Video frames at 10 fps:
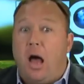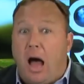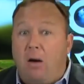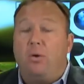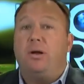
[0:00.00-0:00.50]

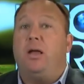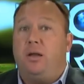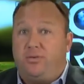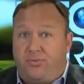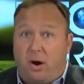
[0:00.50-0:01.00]
I want to
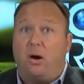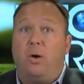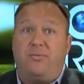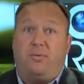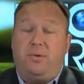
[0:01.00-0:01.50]
get as far
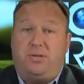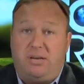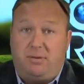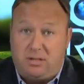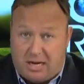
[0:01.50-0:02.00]
away from this
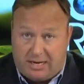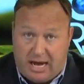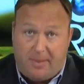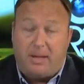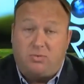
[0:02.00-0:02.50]
evil as I
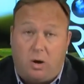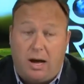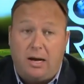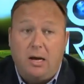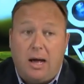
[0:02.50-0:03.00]
can. That's
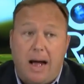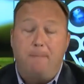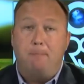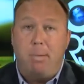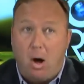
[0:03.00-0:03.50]
why
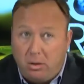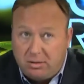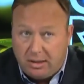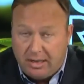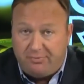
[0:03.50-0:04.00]
I'm
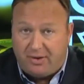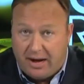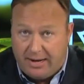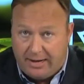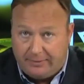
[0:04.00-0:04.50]
boldly
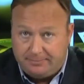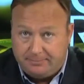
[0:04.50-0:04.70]
fighting it.